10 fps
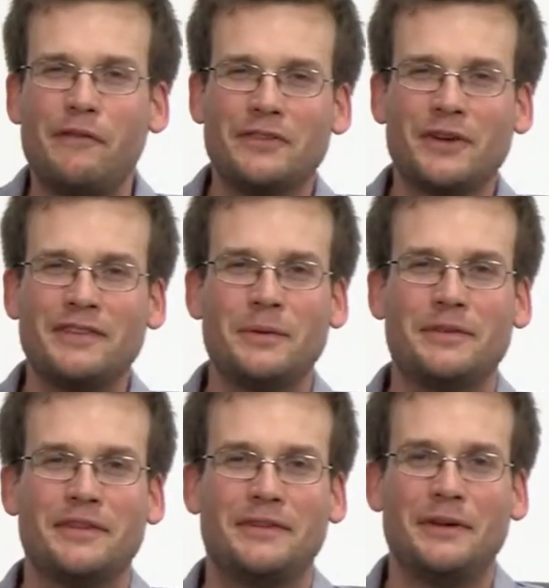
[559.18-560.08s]
But first, let's see
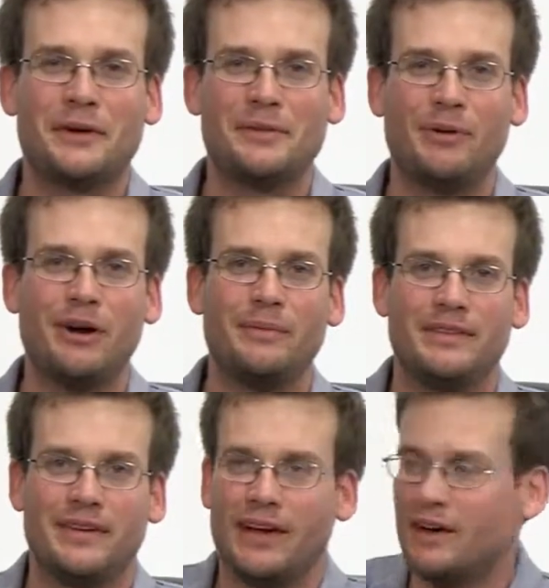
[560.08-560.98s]
what's in the secret
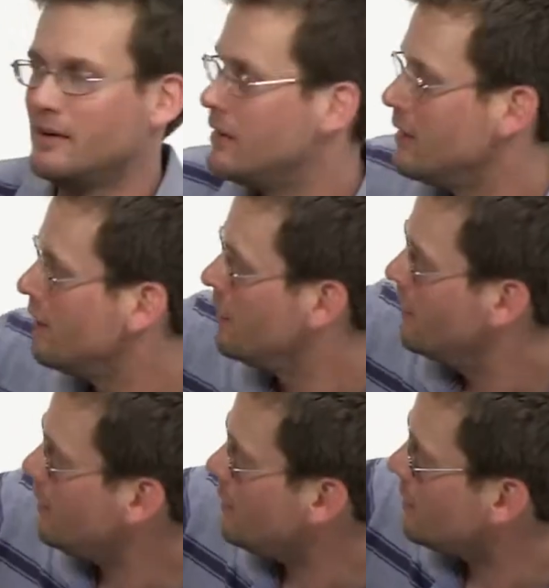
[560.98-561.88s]
compartment today.
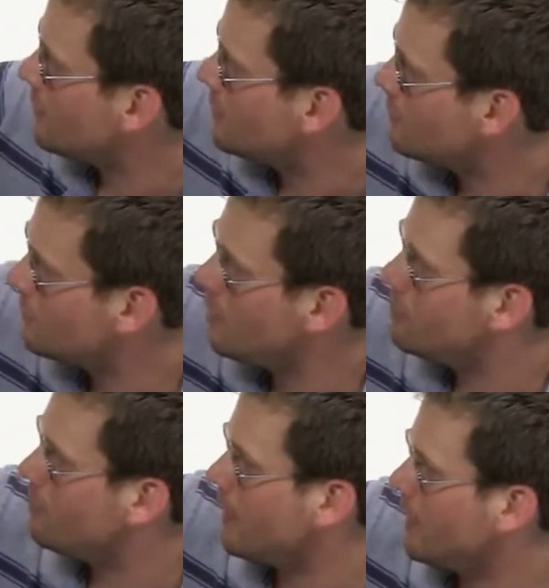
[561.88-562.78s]
Oh,
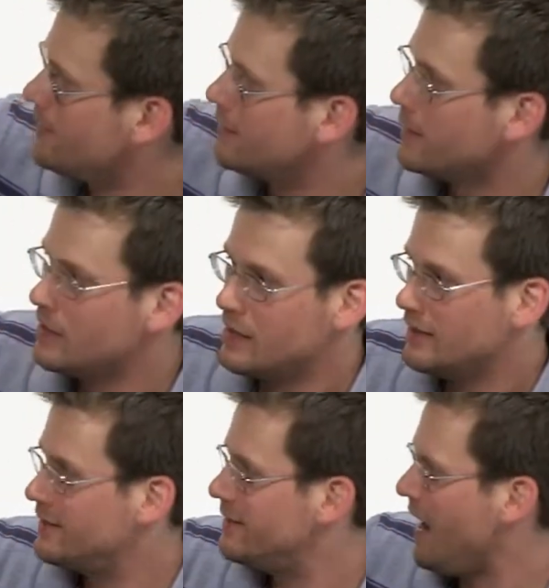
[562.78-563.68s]
robots?
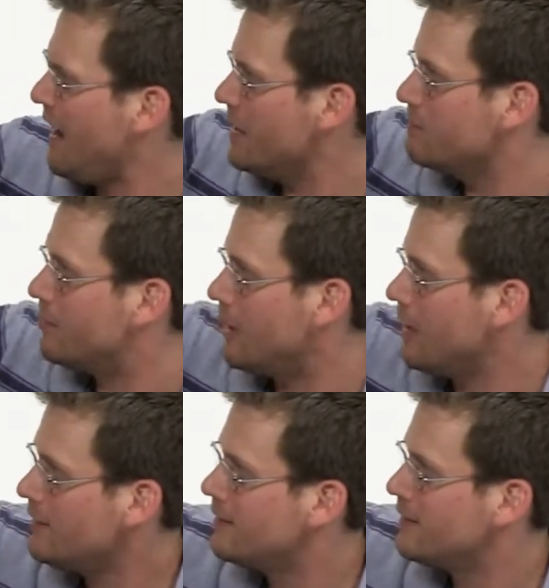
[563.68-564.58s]

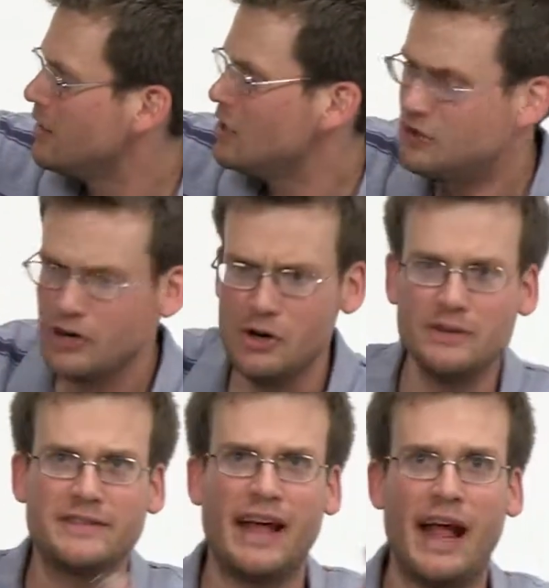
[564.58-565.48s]
Stanbots? 2
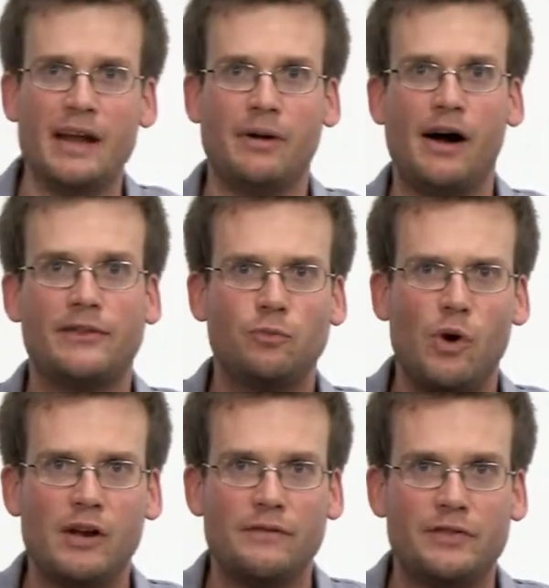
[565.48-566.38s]
Stanbots,
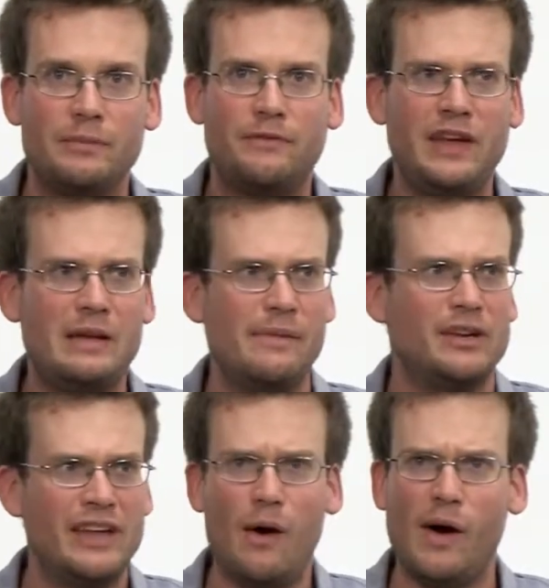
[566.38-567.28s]
one of them
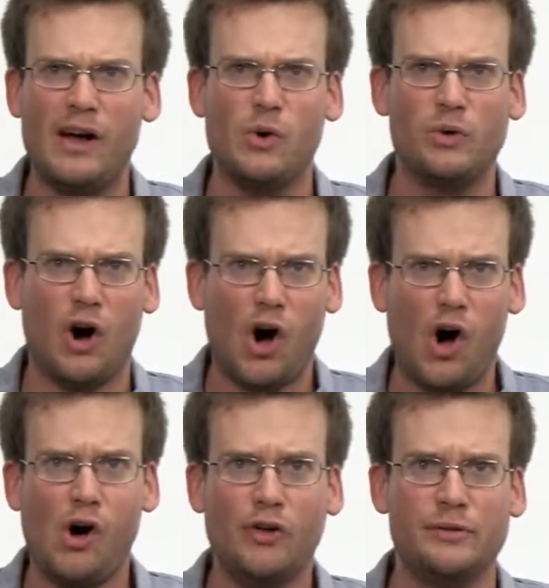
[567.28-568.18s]
female. Now I own
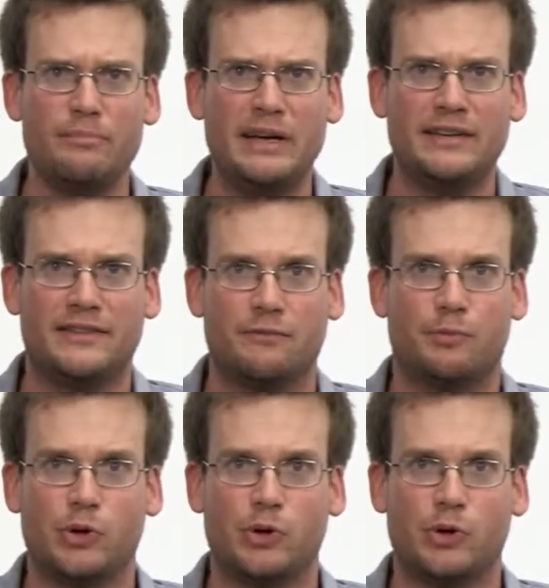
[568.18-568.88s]
all the means of